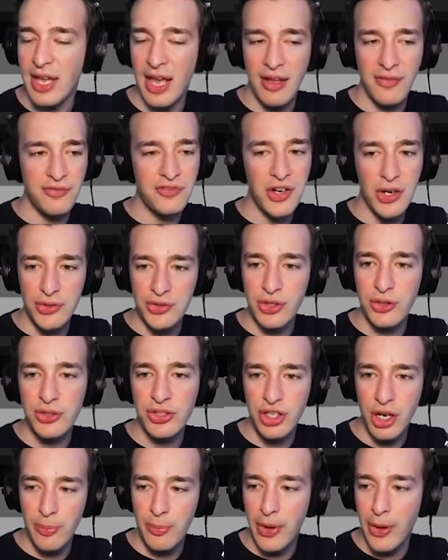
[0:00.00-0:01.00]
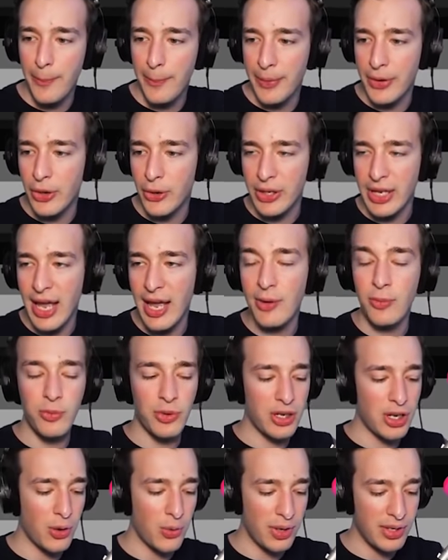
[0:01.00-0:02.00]
Getting Photoshop open, okay?
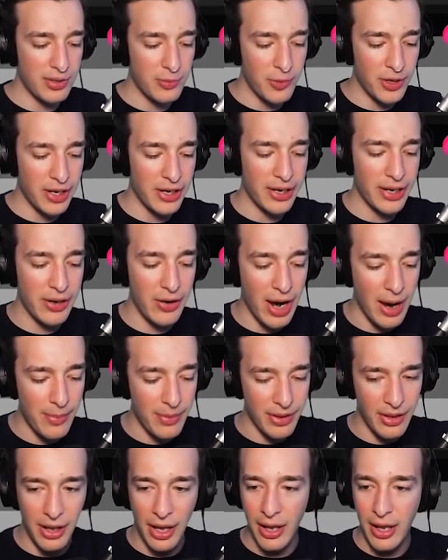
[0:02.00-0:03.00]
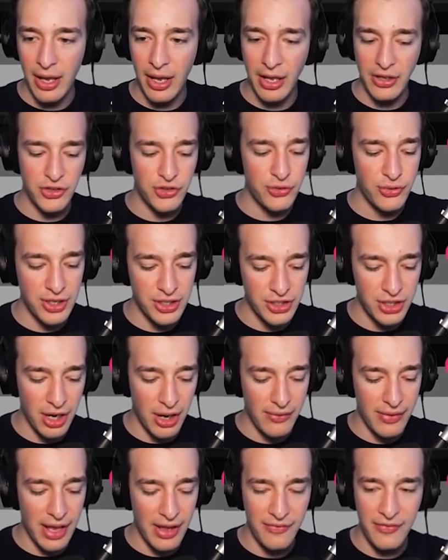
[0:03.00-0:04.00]
We're going, we're going to grab a, a screenshot
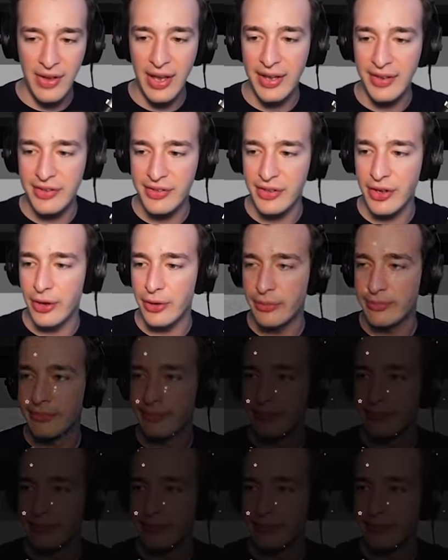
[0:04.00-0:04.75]
of our face. So